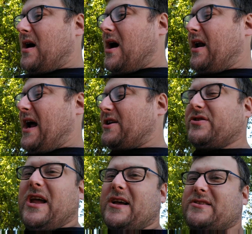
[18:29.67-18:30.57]
It
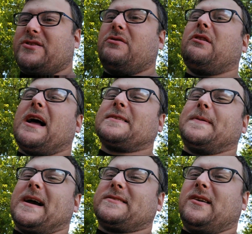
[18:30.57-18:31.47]
actually has 2 glass
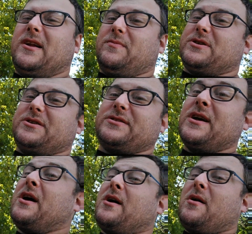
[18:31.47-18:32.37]
packs on it, which
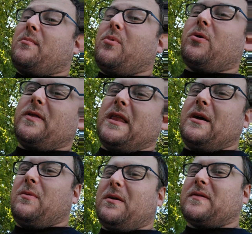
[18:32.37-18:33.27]
is more than
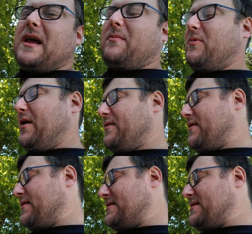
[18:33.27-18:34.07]
it would have came with.